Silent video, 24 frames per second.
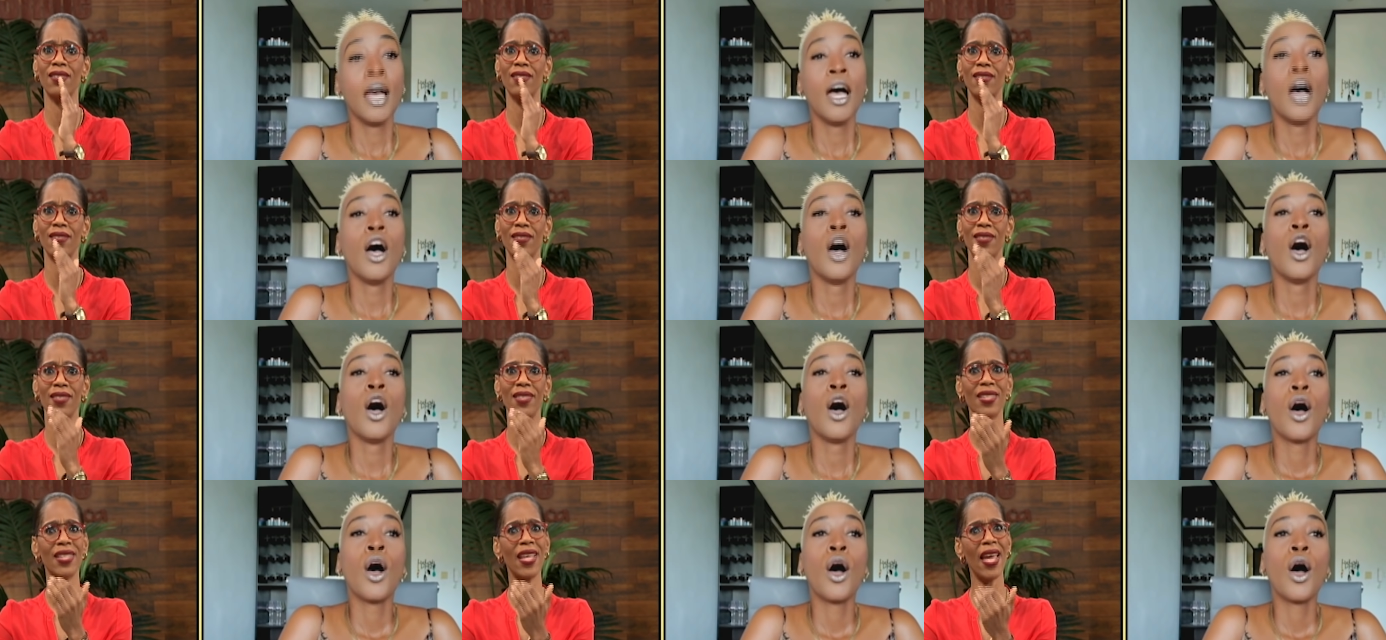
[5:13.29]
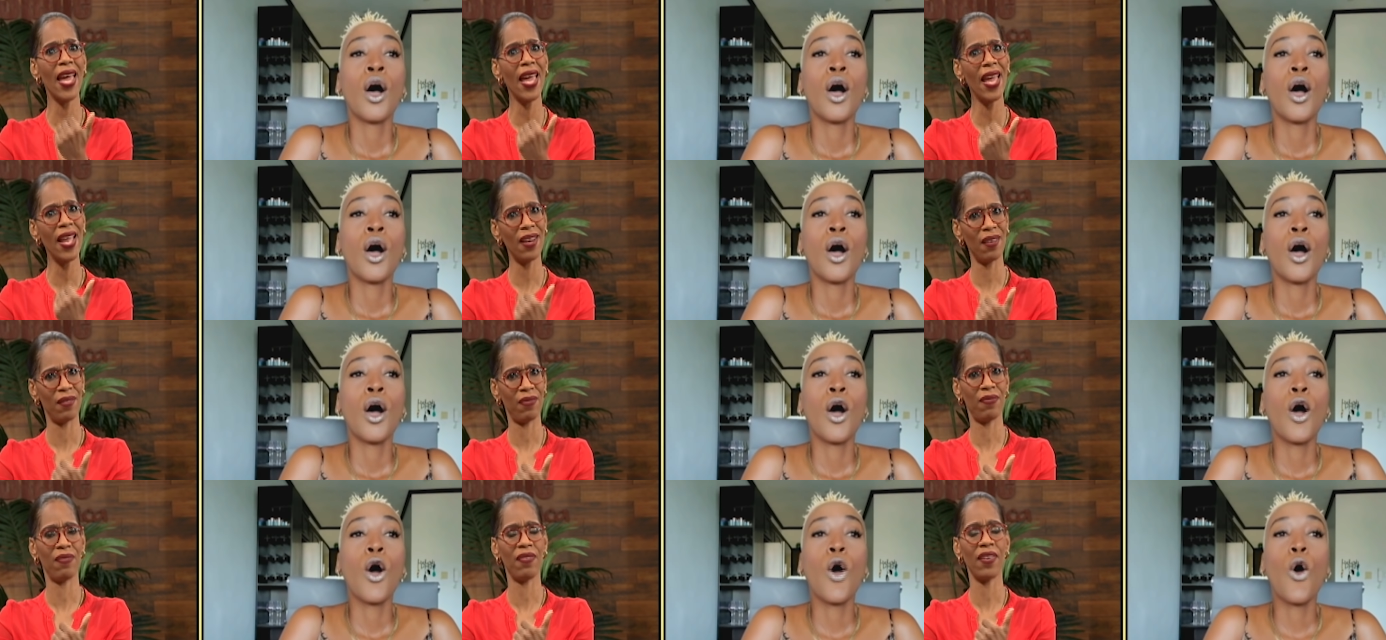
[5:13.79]

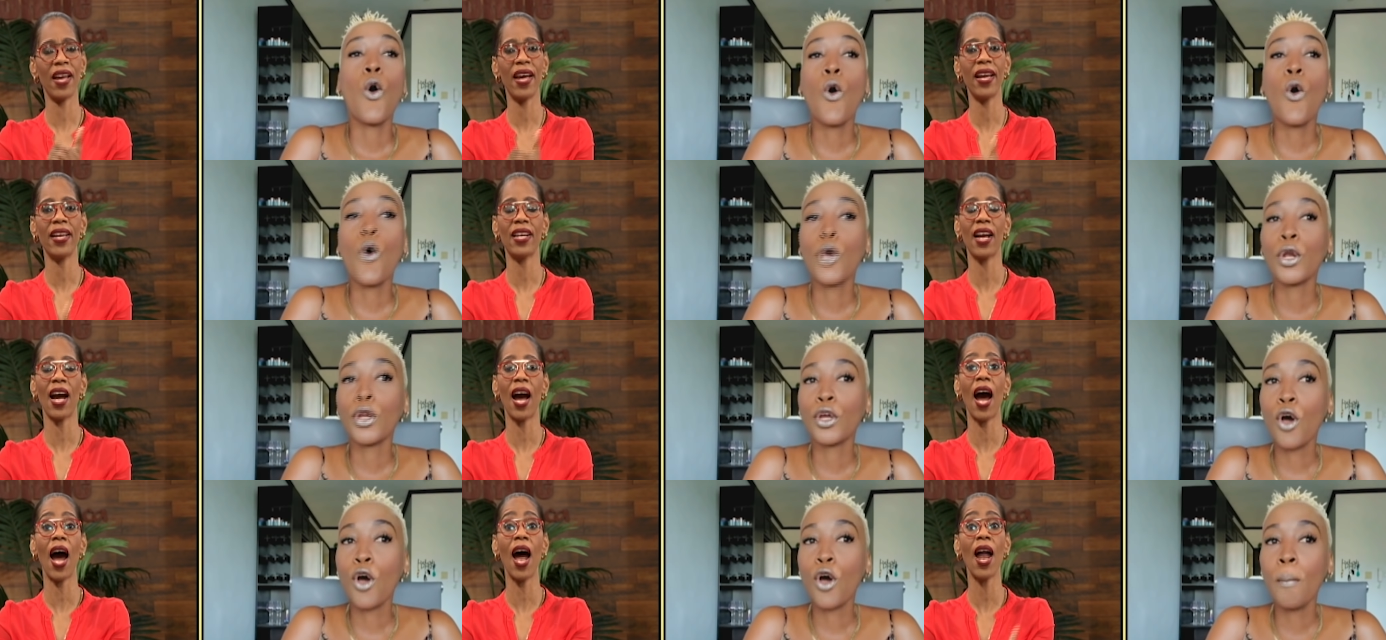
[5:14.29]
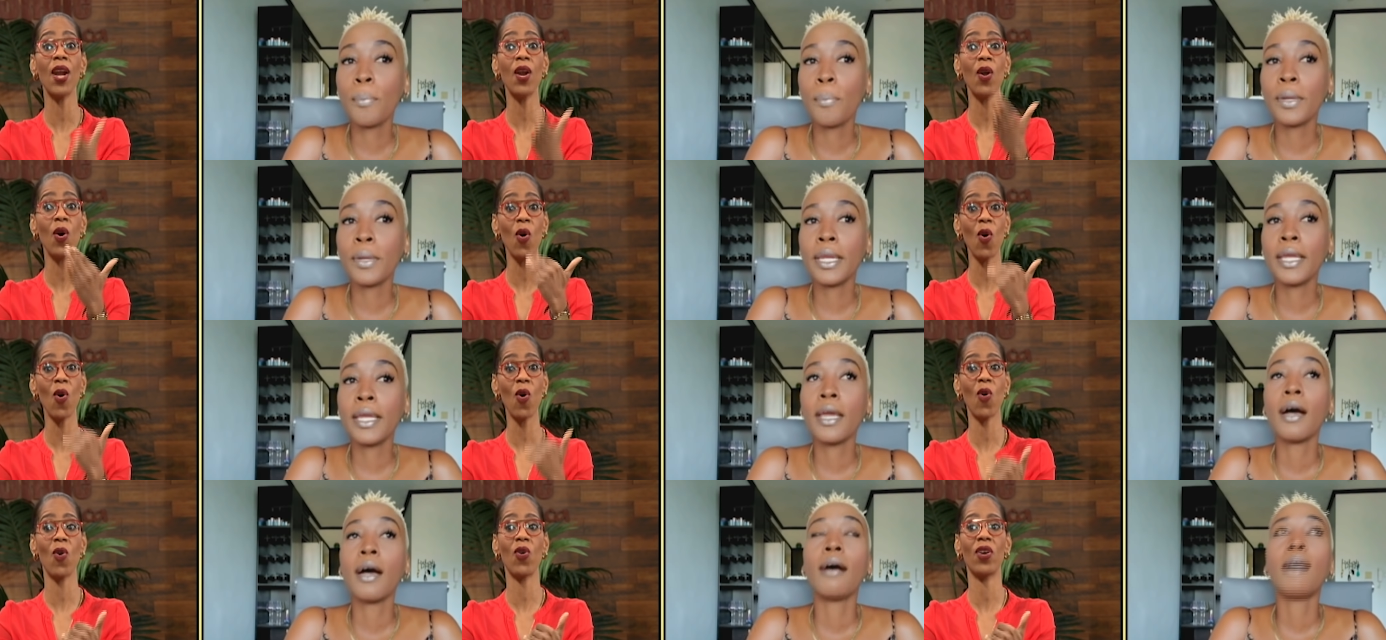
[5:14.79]
Speaker 1: self, oh, like something.
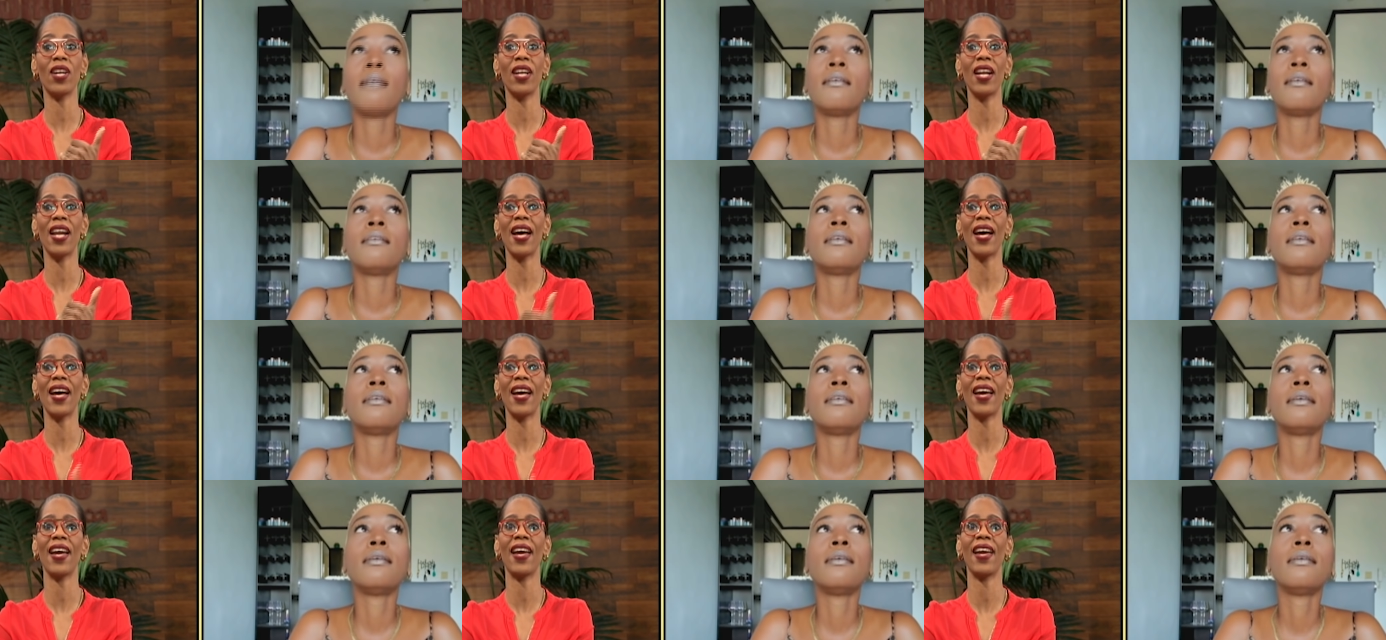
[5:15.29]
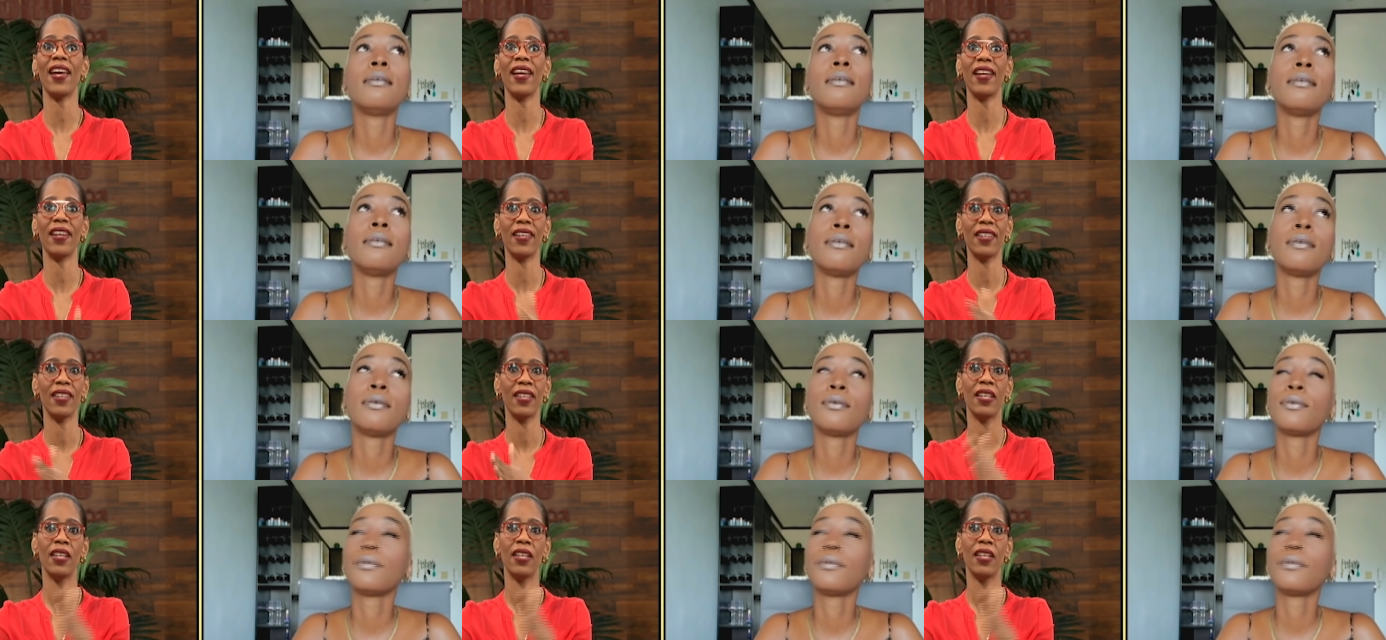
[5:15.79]
alone, like